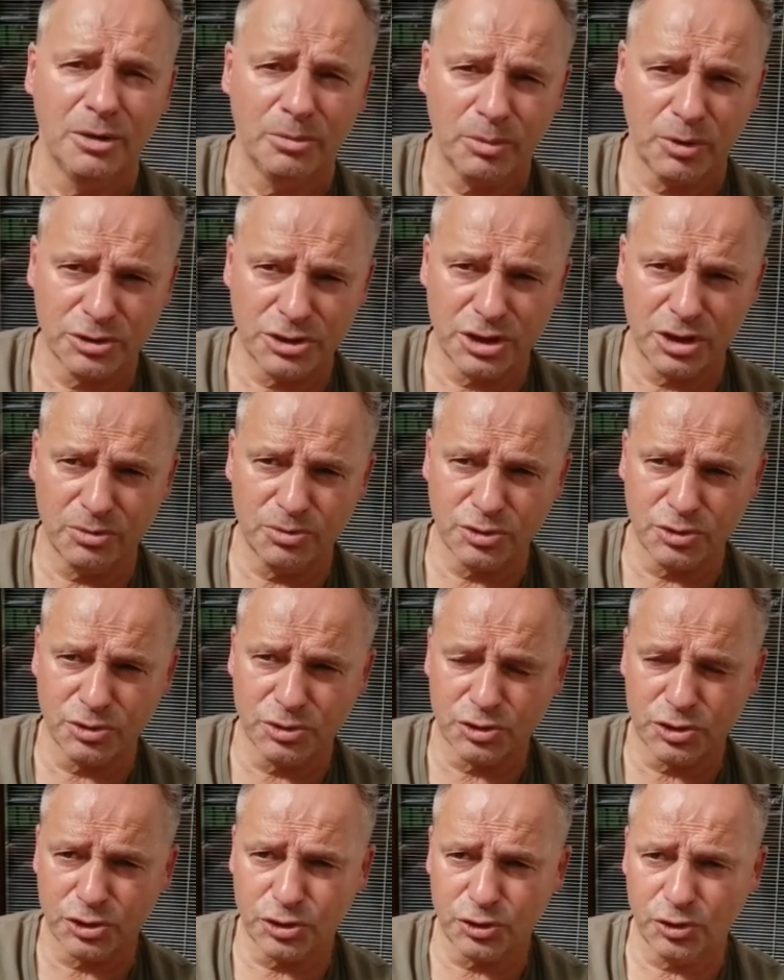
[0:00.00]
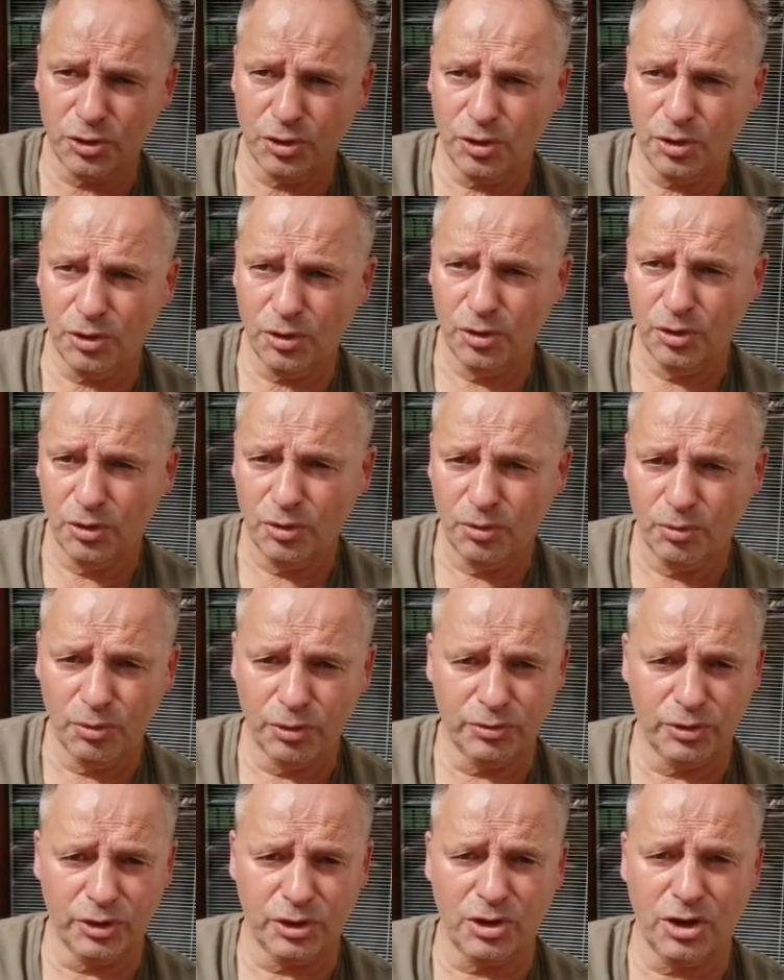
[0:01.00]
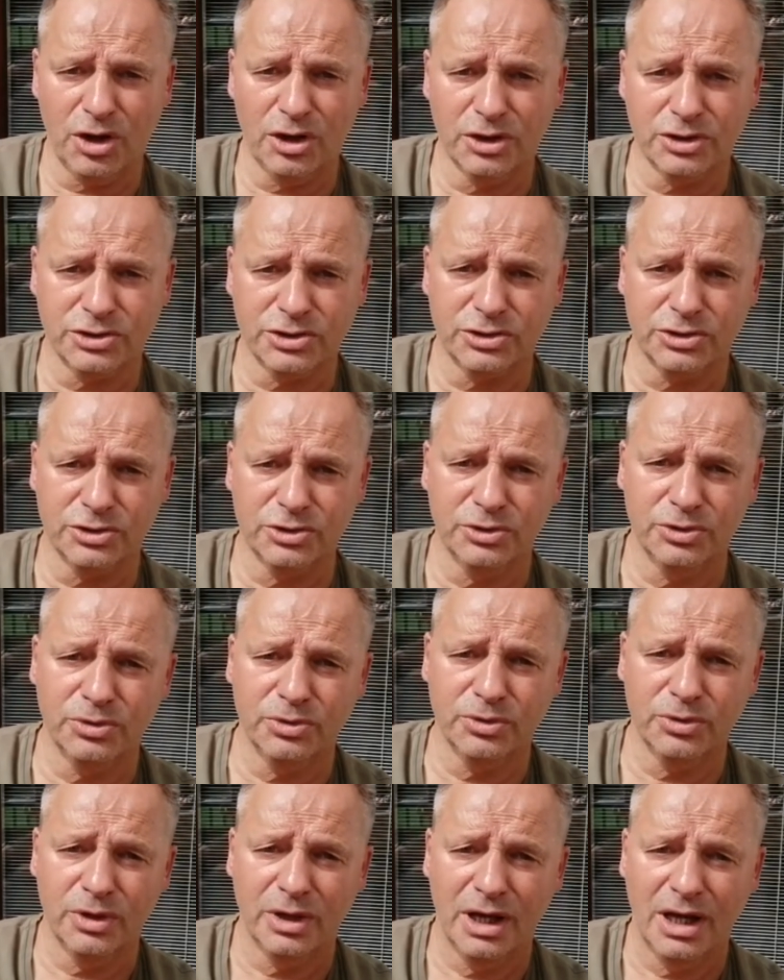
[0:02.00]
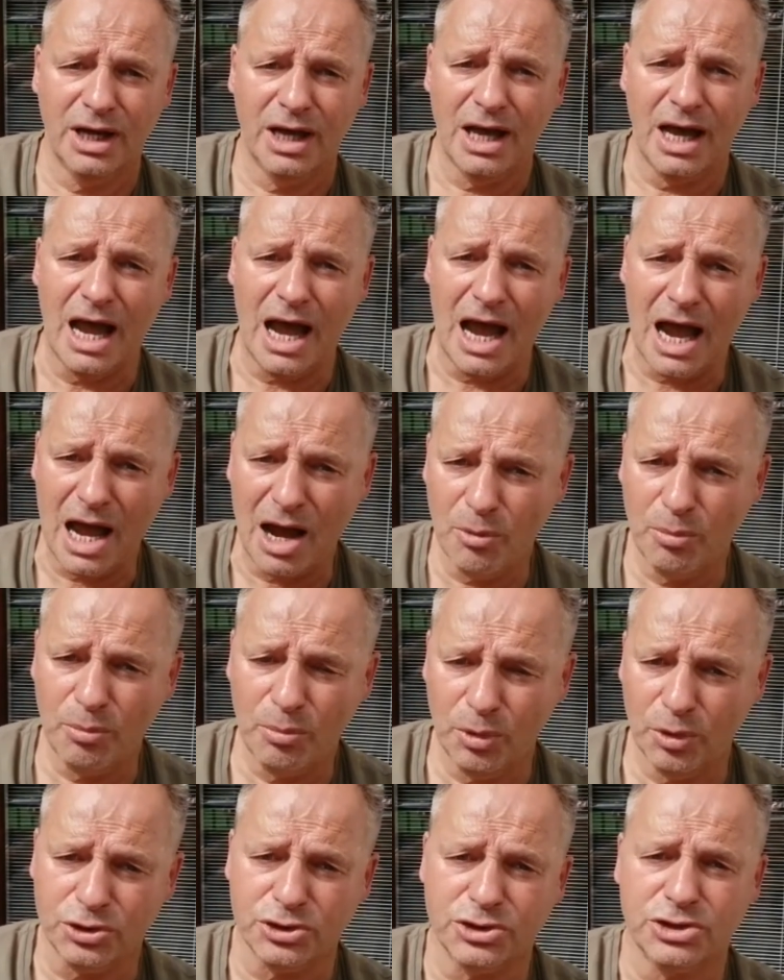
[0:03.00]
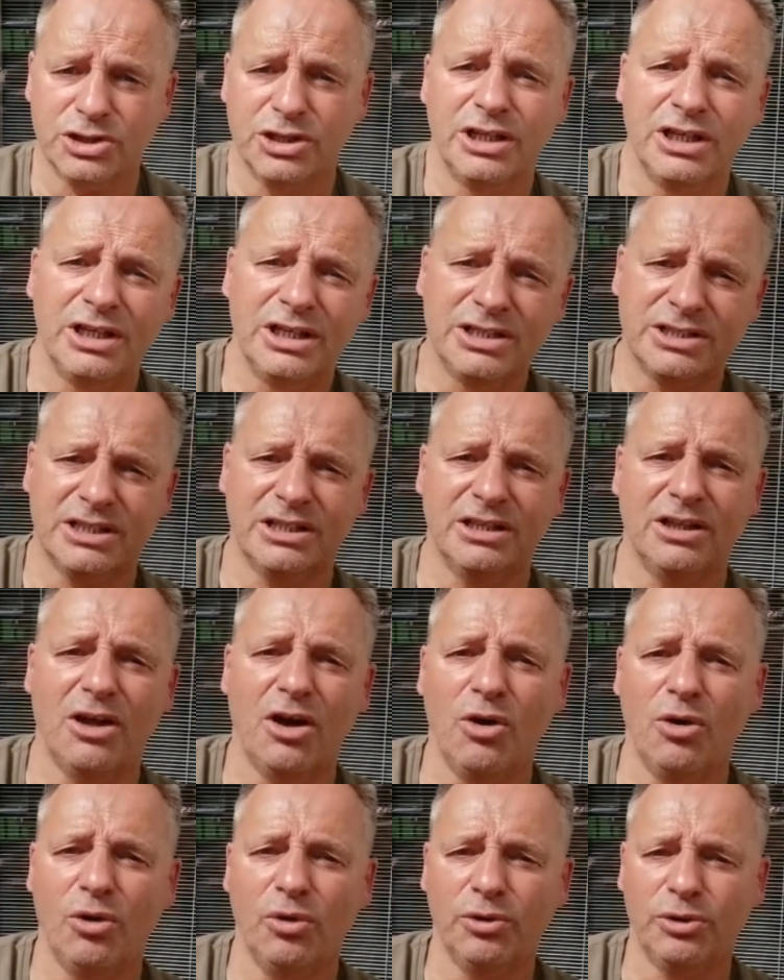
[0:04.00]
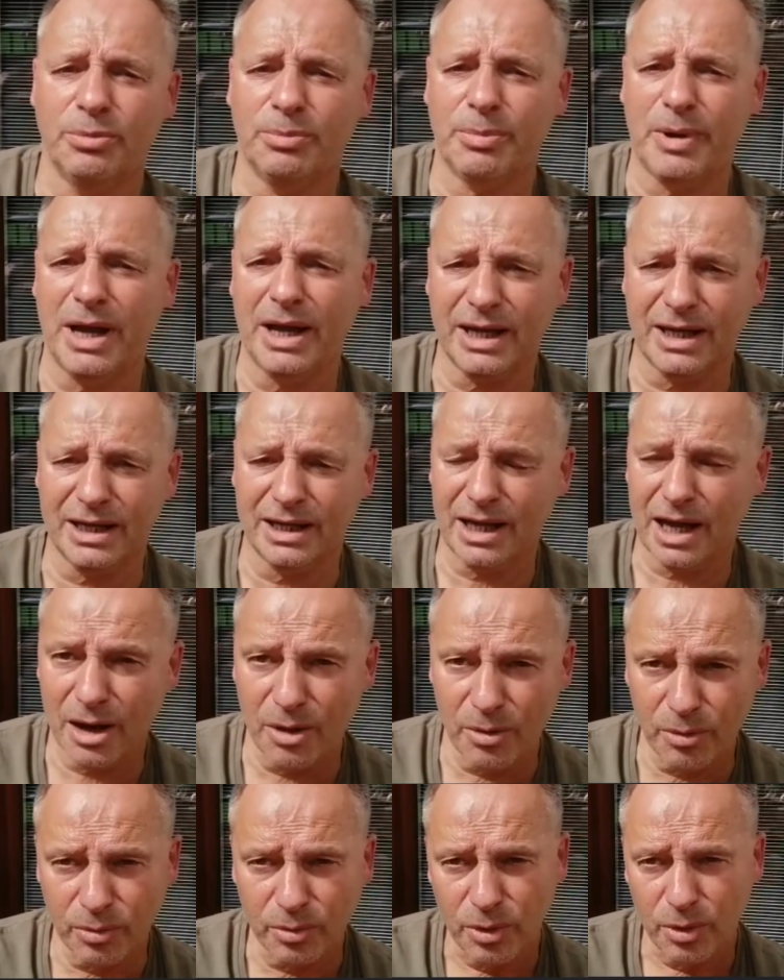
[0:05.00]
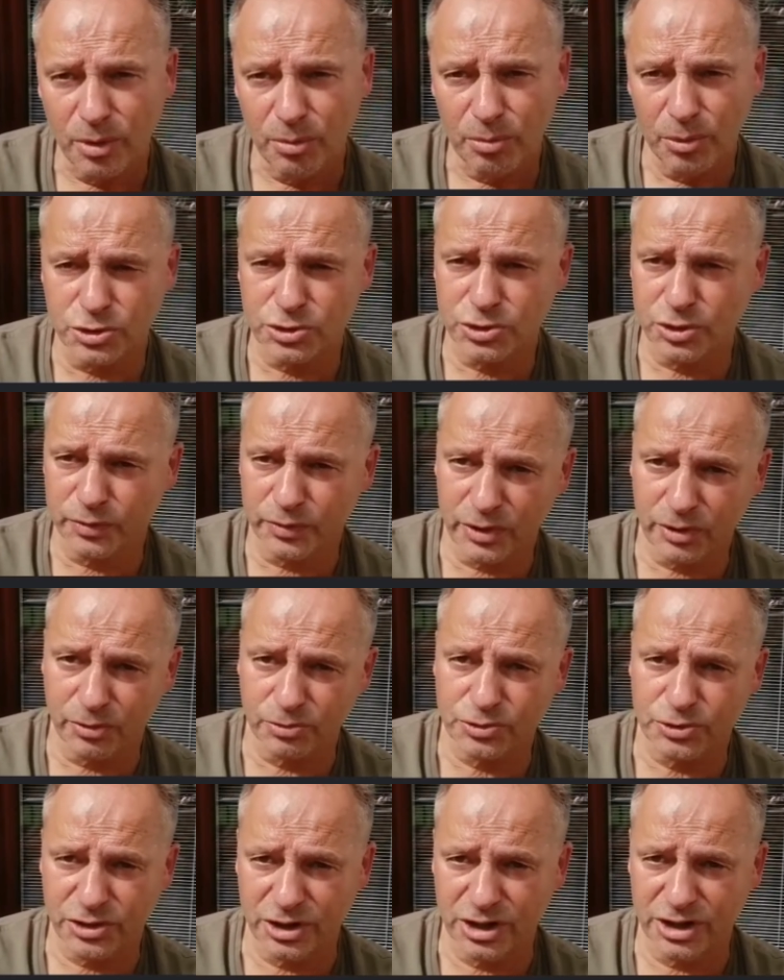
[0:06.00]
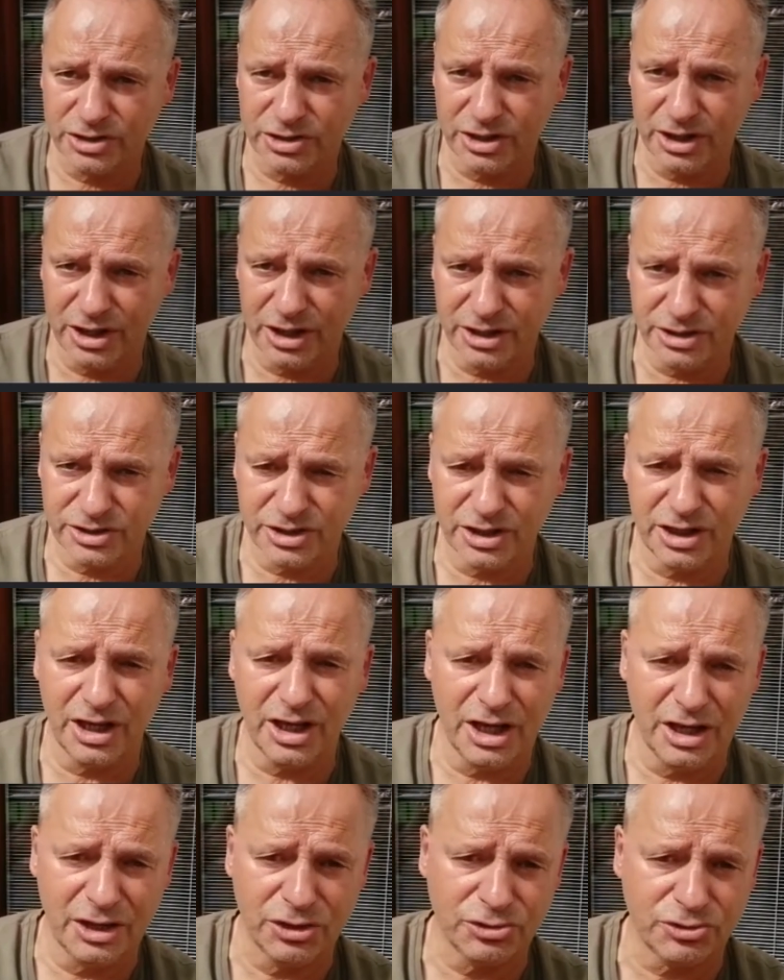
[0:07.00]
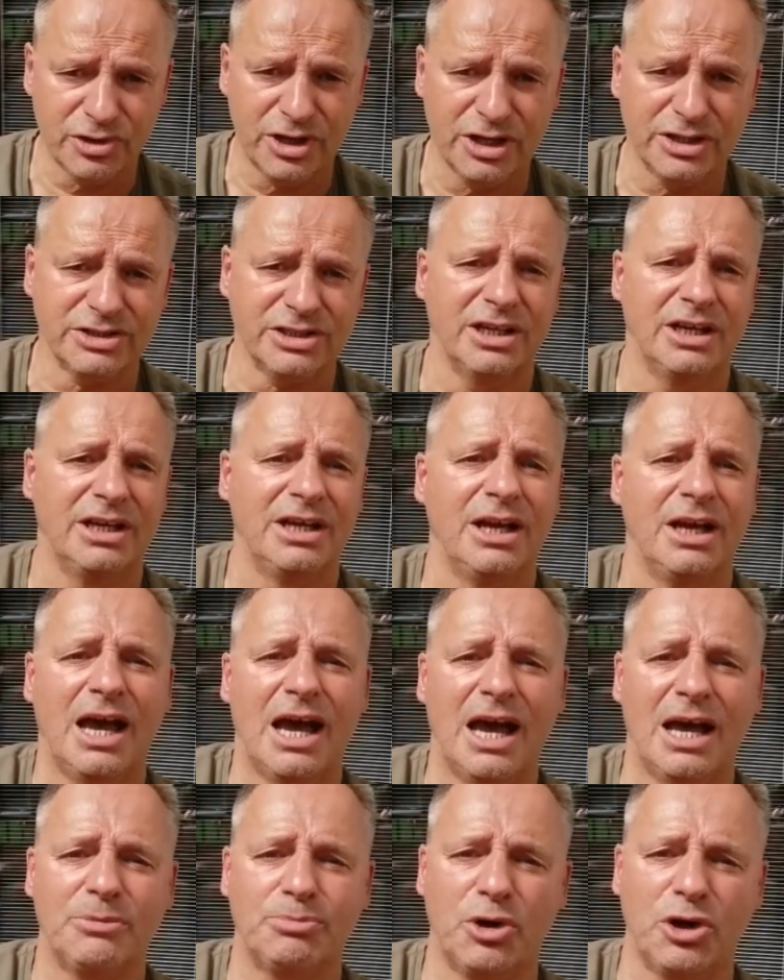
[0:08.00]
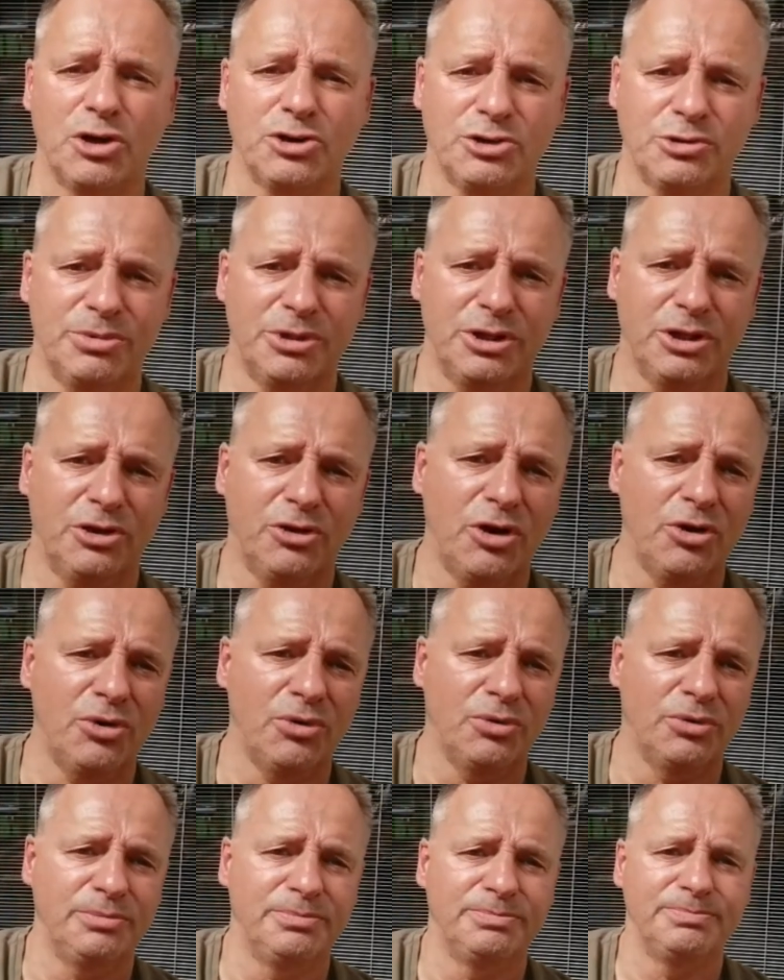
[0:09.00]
because he was unsure with regards to how much he still owed the bank and how much over those 30 years the interest had possibly grown.